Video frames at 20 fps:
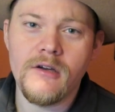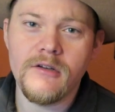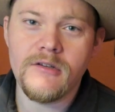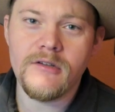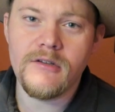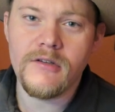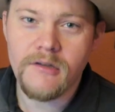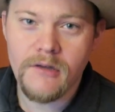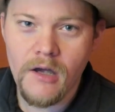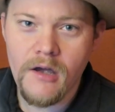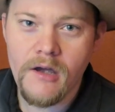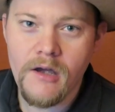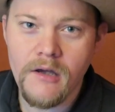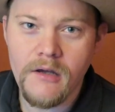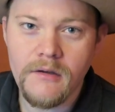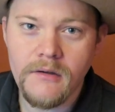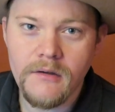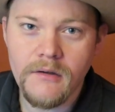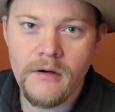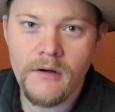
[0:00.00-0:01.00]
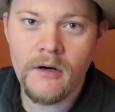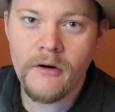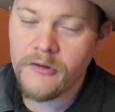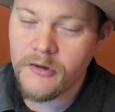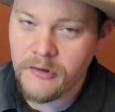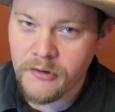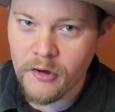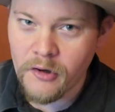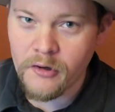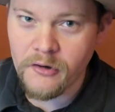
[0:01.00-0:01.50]
us today on
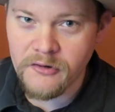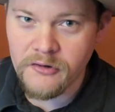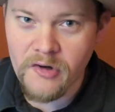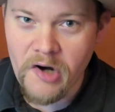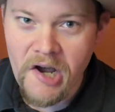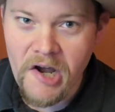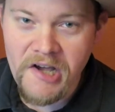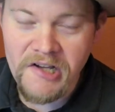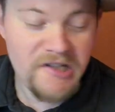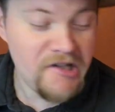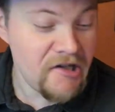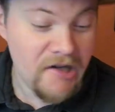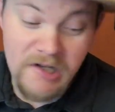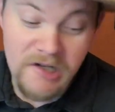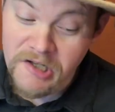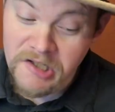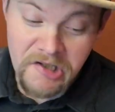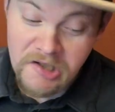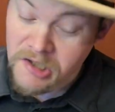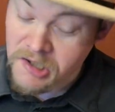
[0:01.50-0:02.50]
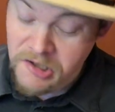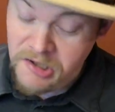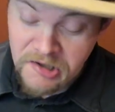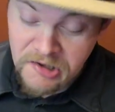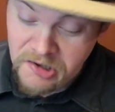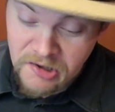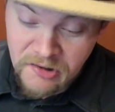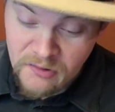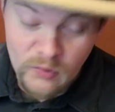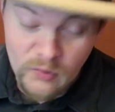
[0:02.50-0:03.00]
the dirt tracks, and it is it
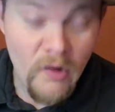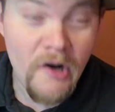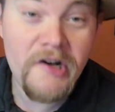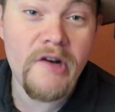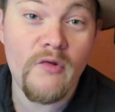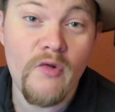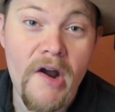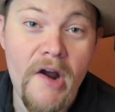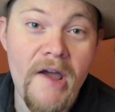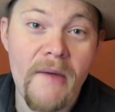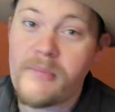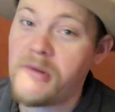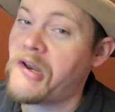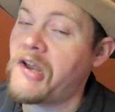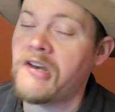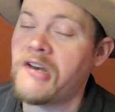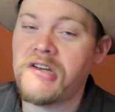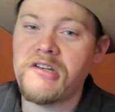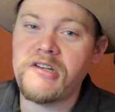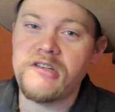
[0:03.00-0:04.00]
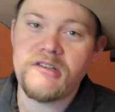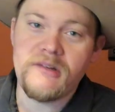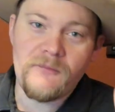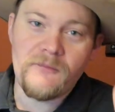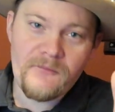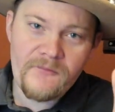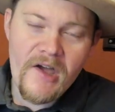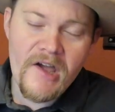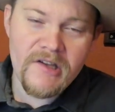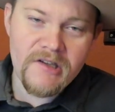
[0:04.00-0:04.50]
is just running rampant, and it is
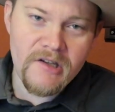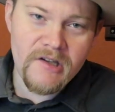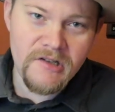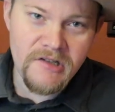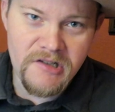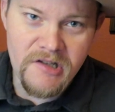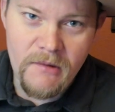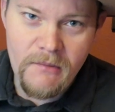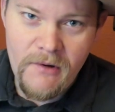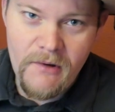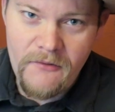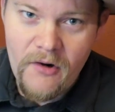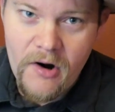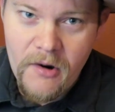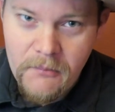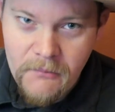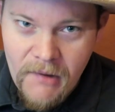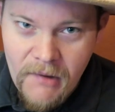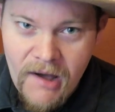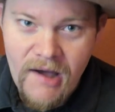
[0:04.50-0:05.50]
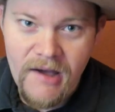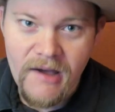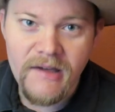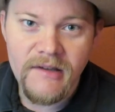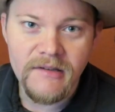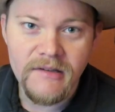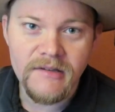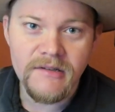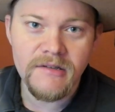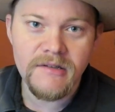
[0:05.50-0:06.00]
infecting some of our
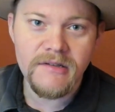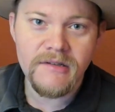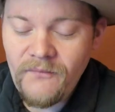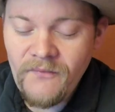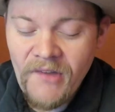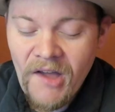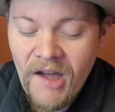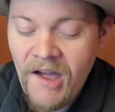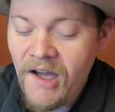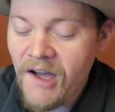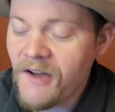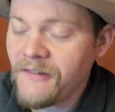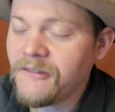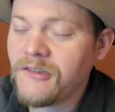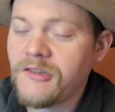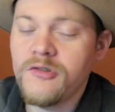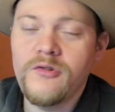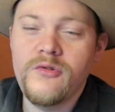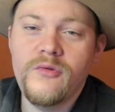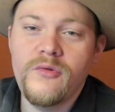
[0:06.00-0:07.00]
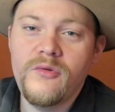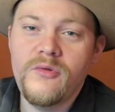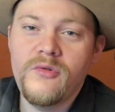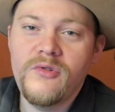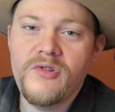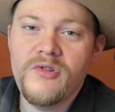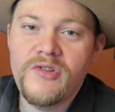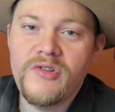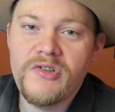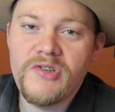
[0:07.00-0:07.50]
minds. I have to
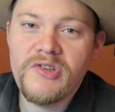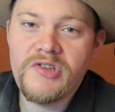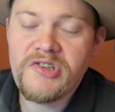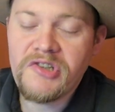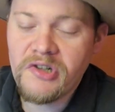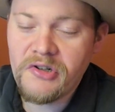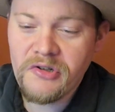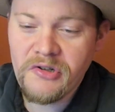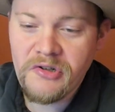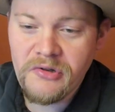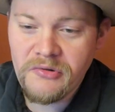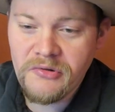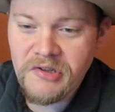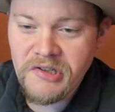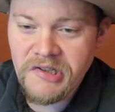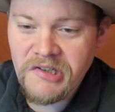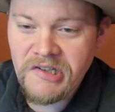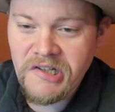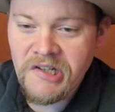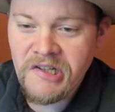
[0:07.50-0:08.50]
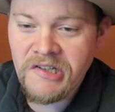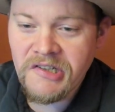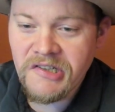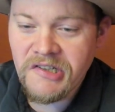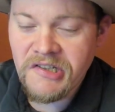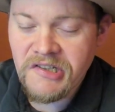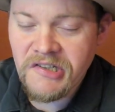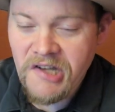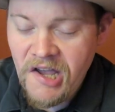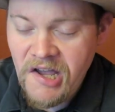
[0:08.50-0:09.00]
show you this
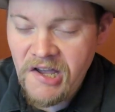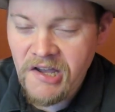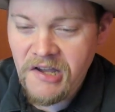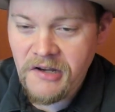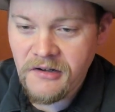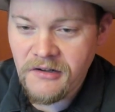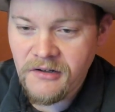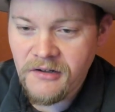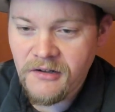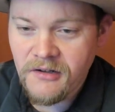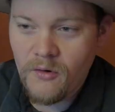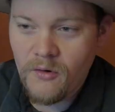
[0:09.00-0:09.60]
insane